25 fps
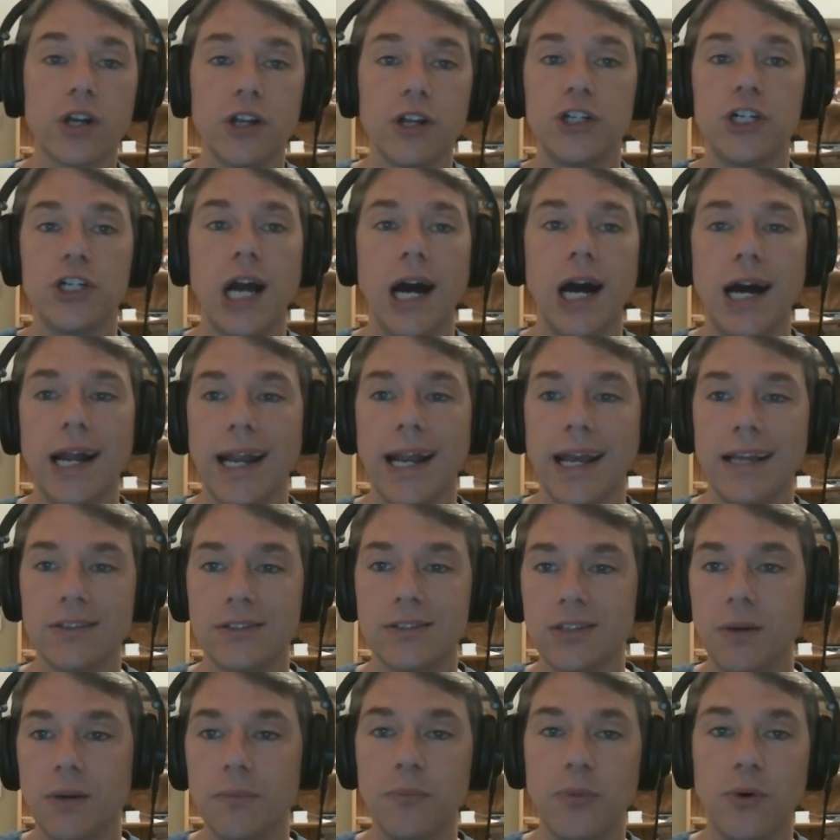a shot at
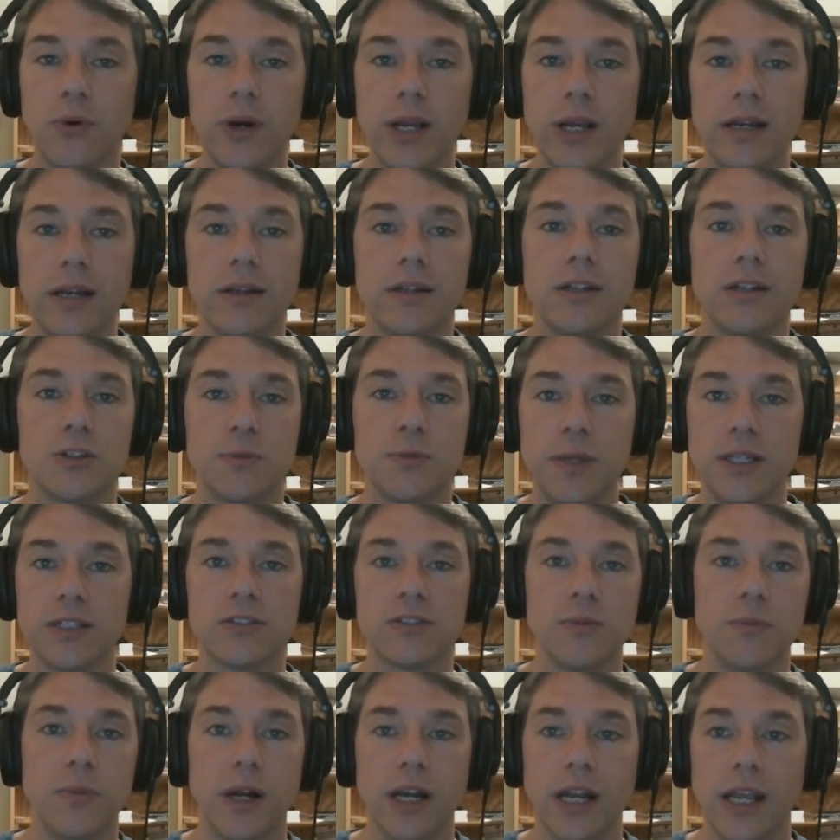some point to spend
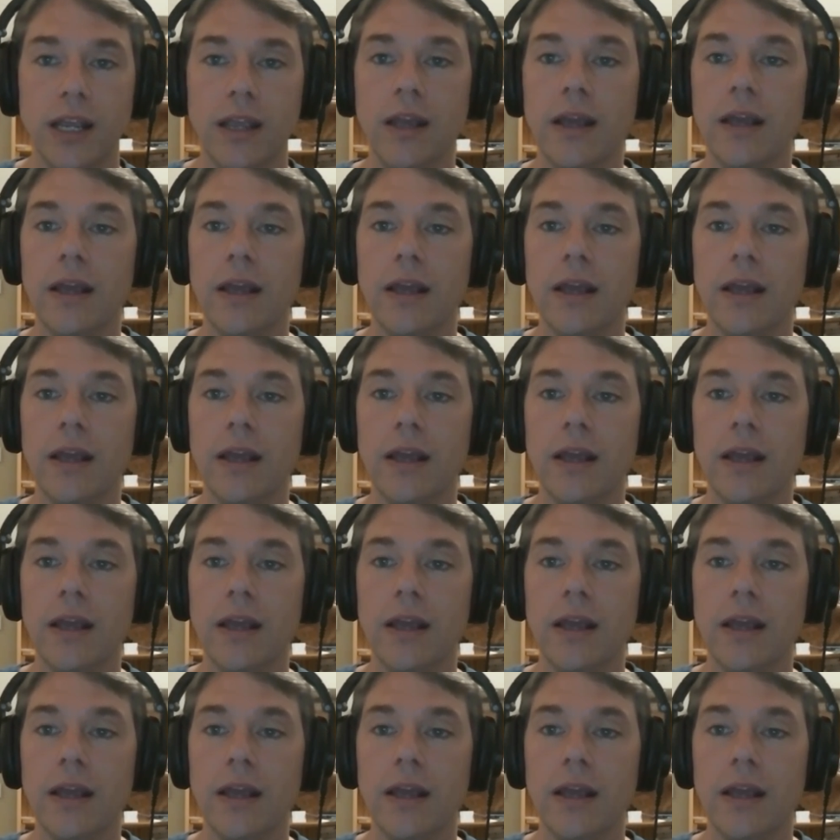some money.